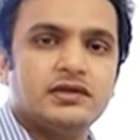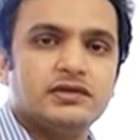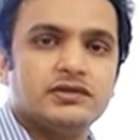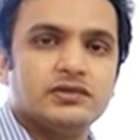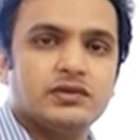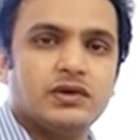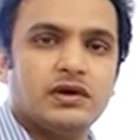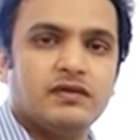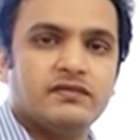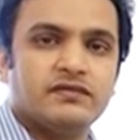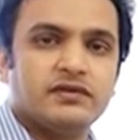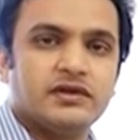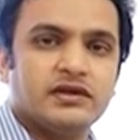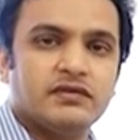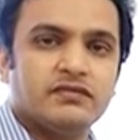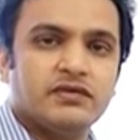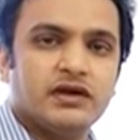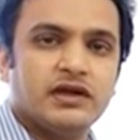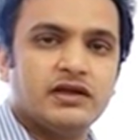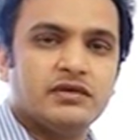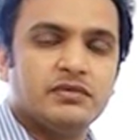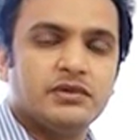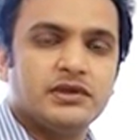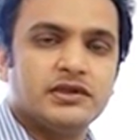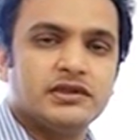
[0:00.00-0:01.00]
So after
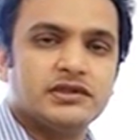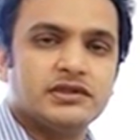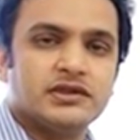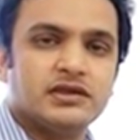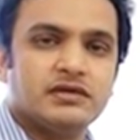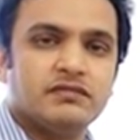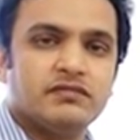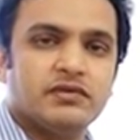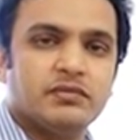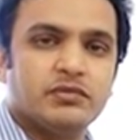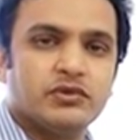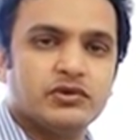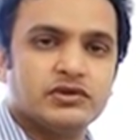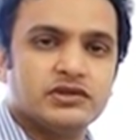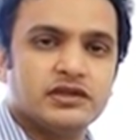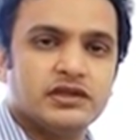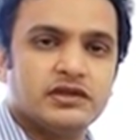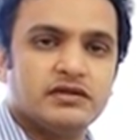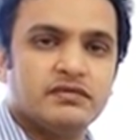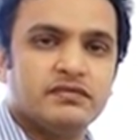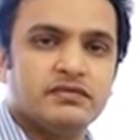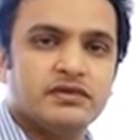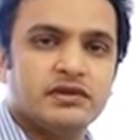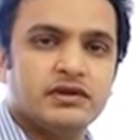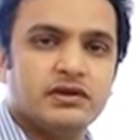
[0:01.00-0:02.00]
evaluation, we
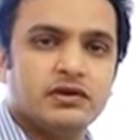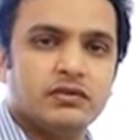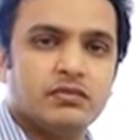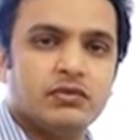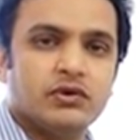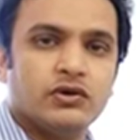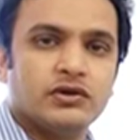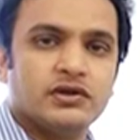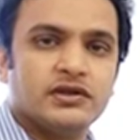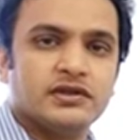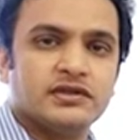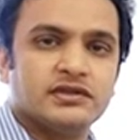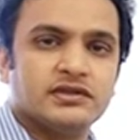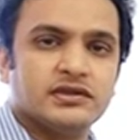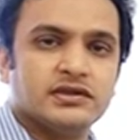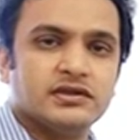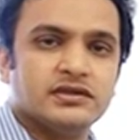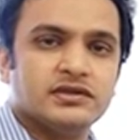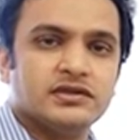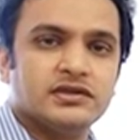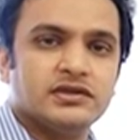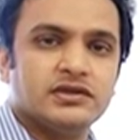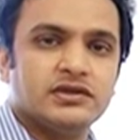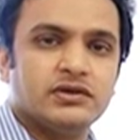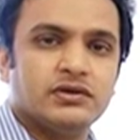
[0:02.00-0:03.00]
proceeded with the robotic
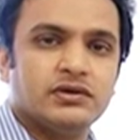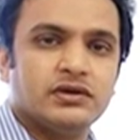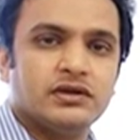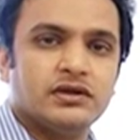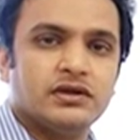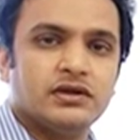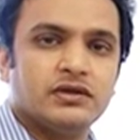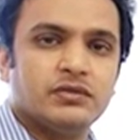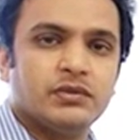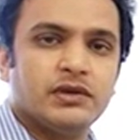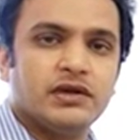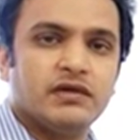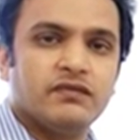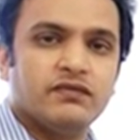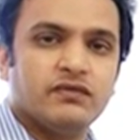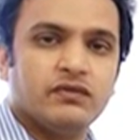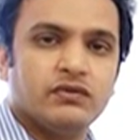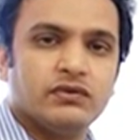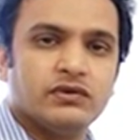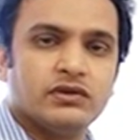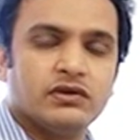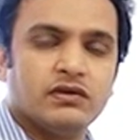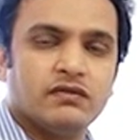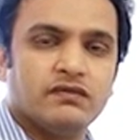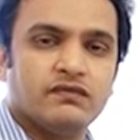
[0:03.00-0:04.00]
surgery on the
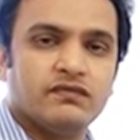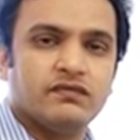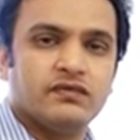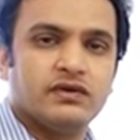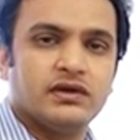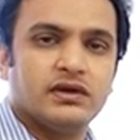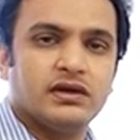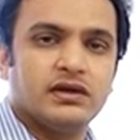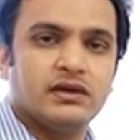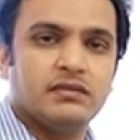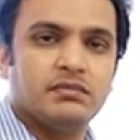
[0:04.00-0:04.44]
24th of